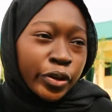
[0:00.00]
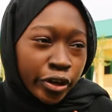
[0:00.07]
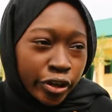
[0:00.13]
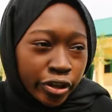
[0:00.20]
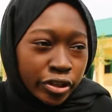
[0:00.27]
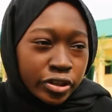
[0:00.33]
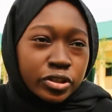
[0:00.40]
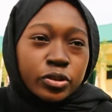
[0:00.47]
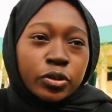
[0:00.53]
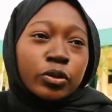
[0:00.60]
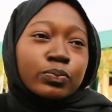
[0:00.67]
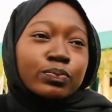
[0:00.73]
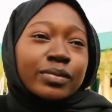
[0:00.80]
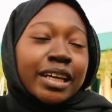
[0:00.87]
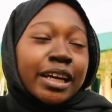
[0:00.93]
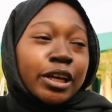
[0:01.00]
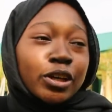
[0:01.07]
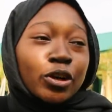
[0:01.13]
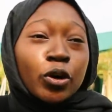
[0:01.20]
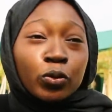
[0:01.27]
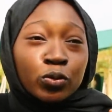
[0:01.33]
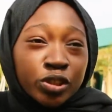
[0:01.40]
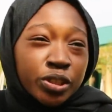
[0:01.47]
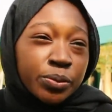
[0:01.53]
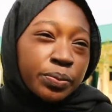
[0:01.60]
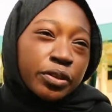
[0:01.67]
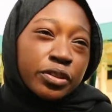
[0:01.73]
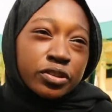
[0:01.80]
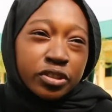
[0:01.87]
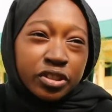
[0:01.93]
hurt or like go
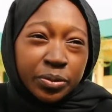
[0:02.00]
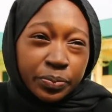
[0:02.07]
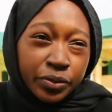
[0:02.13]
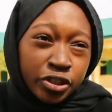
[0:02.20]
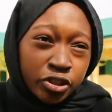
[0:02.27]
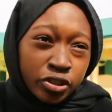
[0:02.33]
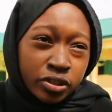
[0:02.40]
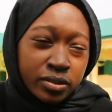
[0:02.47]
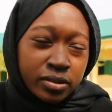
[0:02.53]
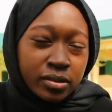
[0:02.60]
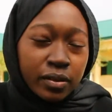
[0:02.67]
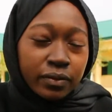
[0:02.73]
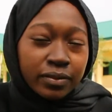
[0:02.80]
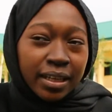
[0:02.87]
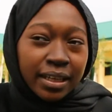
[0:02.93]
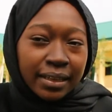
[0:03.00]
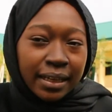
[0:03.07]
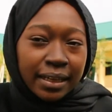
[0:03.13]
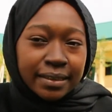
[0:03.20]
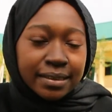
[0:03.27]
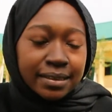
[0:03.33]
deeper into depression and stuff like that.